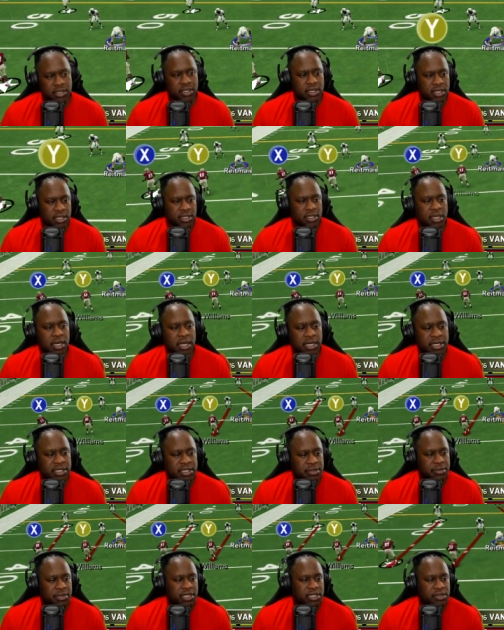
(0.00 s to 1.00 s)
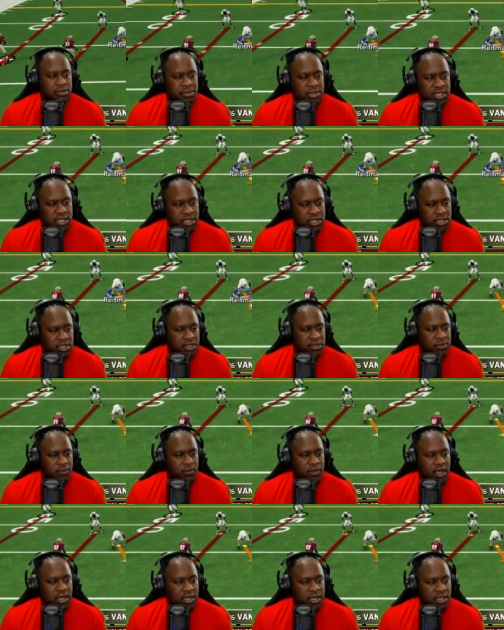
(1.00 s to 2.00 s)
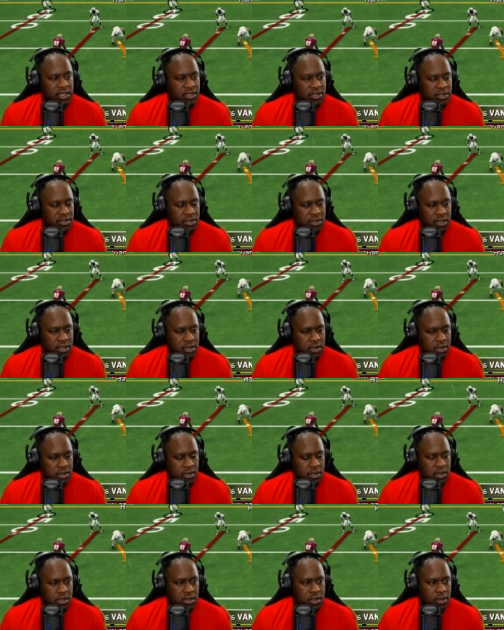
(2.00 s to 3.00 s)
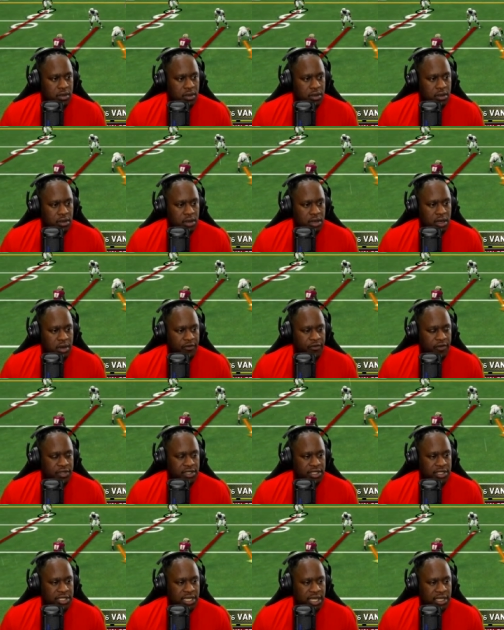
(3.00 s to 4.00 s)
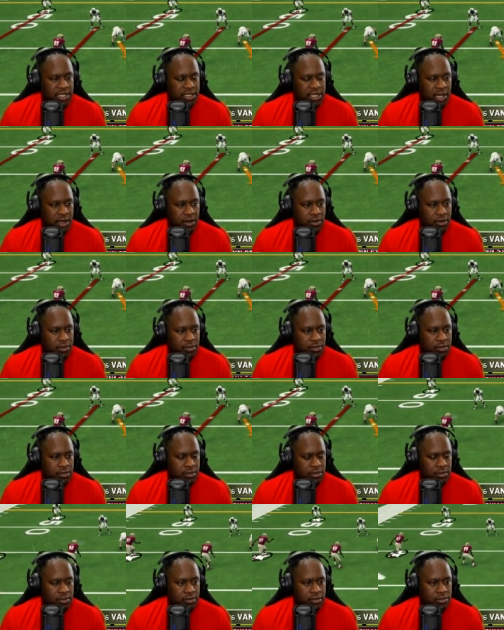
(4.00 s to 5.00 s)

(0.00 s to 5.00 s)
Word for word: All right, all right, all right, All right, all right. All right first and ten. Let's go.